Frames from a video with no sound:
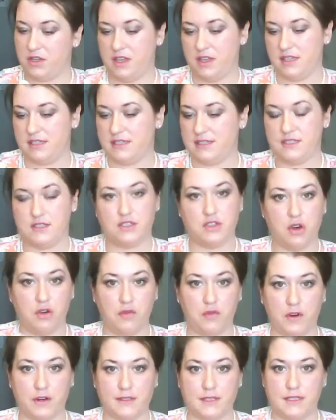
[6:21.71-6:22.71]
This is so
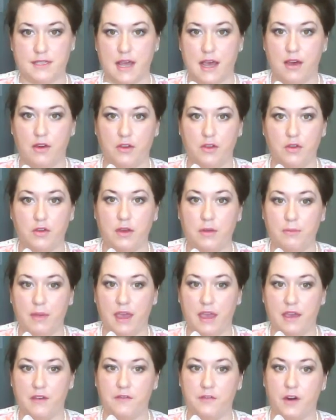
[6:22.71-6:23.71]
versatile. You can
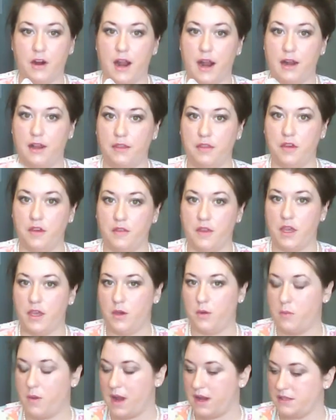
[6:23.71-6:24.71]
make it for anything that
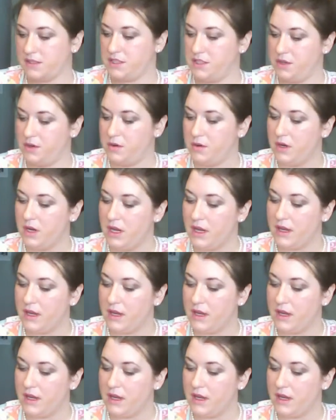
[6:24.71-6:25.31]
you want to.